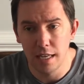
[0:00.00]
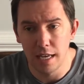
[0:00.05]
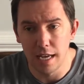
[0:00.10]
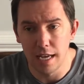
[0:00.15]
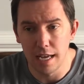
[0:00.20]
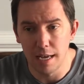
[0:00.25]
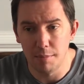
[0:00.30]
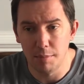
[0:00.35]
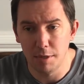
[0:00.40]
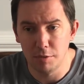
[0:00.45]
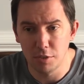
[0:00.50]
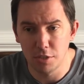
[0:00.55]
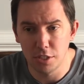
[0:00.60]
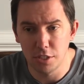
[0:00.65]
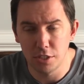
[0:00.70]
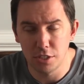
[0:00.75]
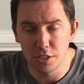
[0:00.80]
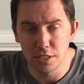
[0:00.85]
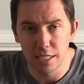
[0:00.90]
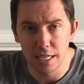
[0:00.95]
but it was good
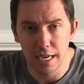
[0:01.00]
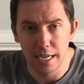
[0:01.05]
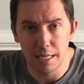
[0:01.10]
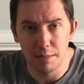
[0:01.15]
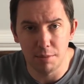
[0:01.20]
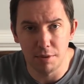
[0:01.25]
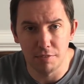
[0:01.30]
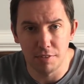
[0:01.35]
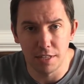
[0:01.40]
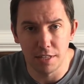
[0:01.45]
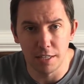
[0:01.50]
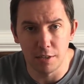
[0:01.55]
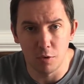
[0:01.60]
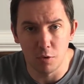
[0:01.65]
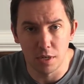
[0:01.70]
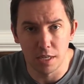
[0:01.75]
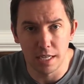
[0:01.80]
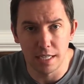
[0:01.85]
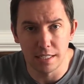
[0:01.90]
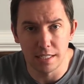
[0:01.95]
just to kind of keep everything
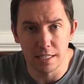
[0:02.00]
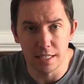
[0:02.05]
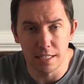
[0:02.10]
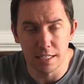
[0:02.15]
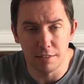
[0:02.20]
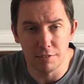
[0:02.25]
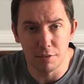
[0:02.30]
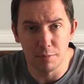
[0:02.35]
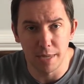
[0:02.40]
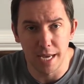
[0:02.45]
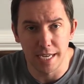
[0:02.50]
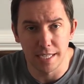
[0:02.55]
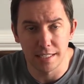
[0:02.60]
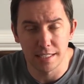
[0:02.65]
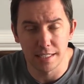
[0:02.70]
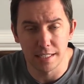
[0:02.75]
organized in the different bags